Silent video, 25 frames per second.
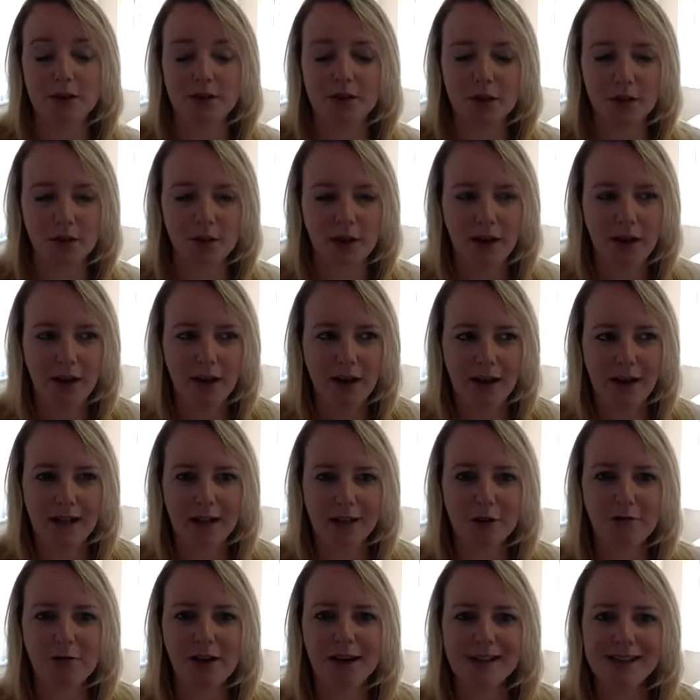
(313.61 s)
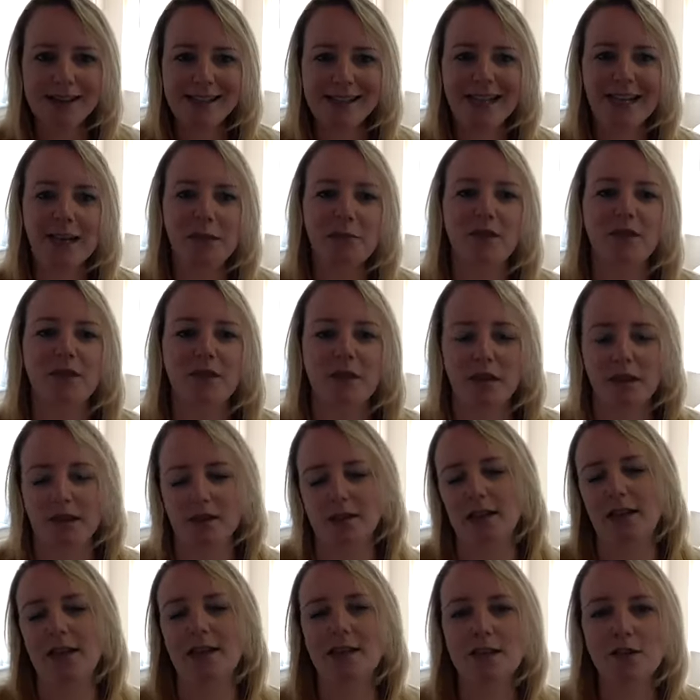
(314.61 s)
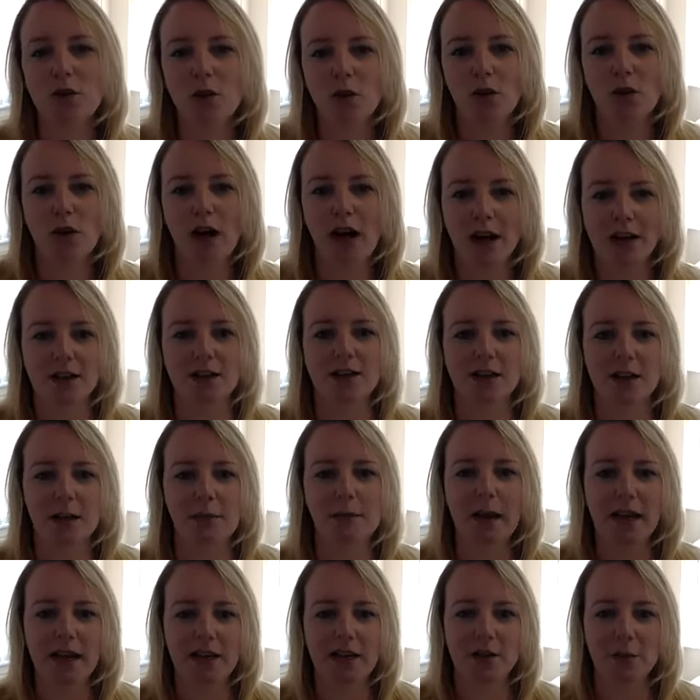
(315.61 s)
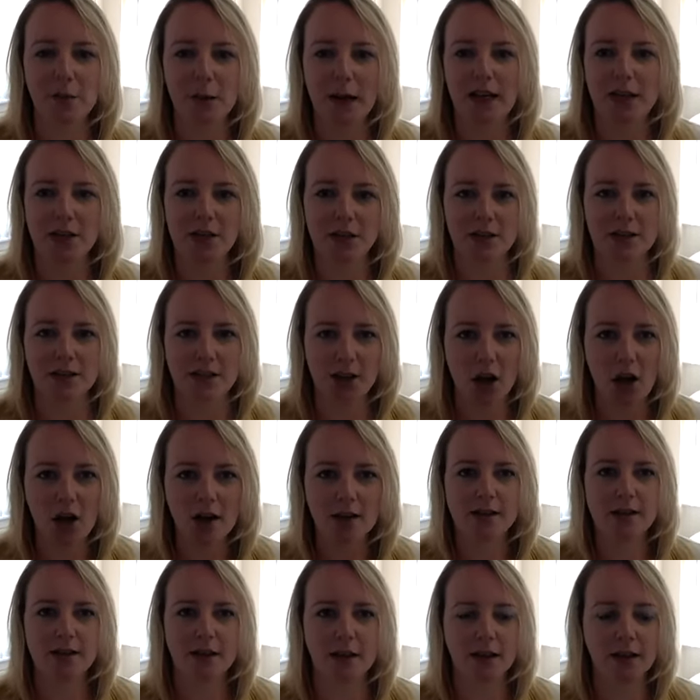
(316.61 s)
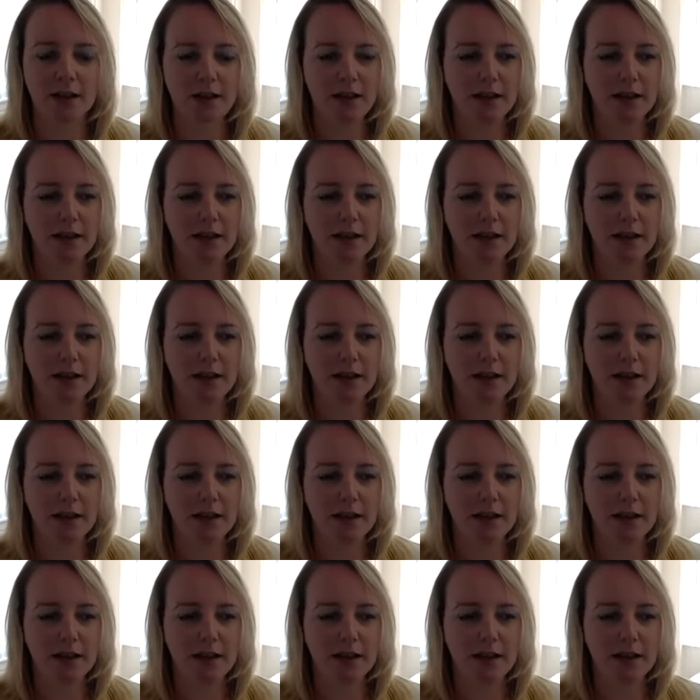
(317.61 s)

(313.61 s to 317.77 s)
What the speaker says: So in the grand scheme of things, it's not actually a major disaster.